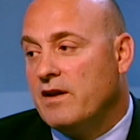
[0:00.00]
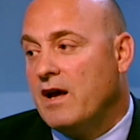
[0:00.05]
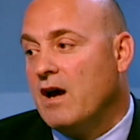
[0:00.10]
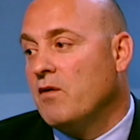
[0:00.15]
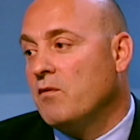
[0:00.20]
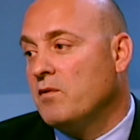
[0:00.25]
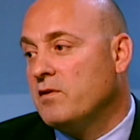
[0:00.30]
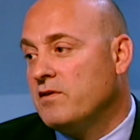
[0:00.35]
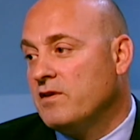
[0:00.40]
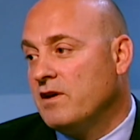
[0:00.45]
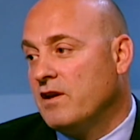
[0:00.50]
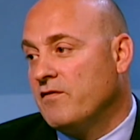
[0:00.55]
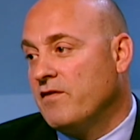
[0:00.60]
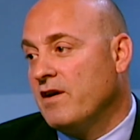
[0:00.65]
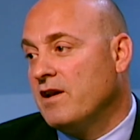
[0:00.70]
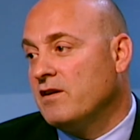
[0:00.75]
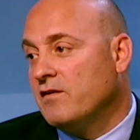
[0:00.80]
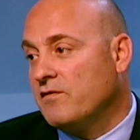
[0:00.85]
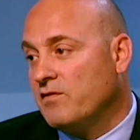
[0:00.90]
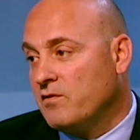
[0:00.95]
Now, with the
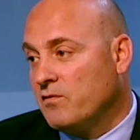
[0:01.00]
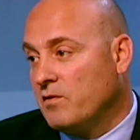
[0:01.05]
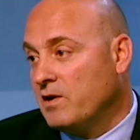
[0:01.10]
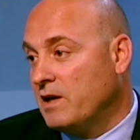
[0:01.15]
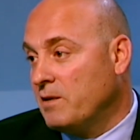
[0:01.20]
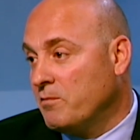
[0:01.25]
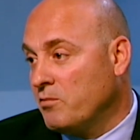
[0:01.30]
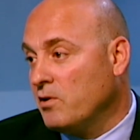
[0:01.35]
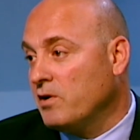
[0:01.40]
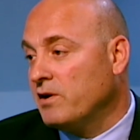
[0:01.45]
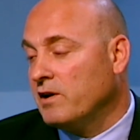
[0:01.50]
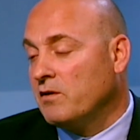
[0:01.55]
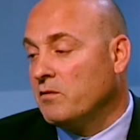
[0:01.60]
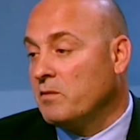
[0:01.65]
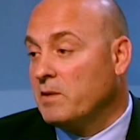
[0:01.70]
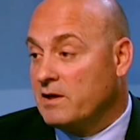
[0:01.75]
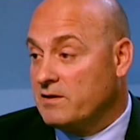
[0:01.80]
advent of 3D printing,